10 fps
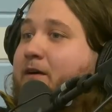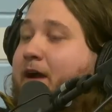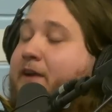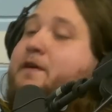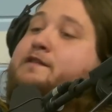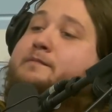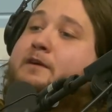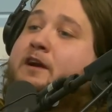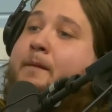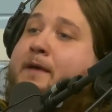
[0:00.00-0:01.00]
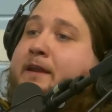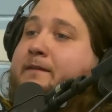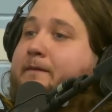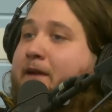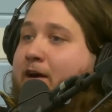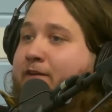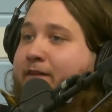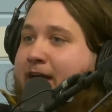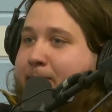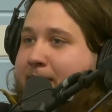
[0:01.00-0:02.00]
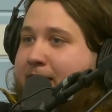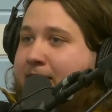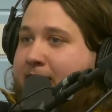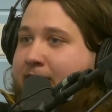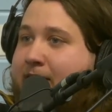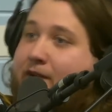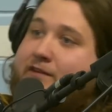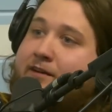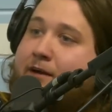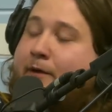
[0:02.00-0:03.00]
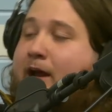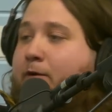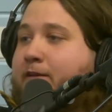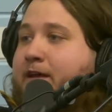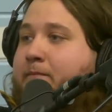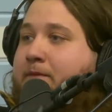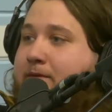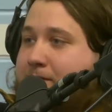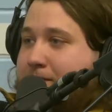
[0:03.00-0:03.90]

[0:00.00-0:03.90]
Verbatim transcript: I had a customer come in, you know, invited me on a hunt. The next year, I went out with them.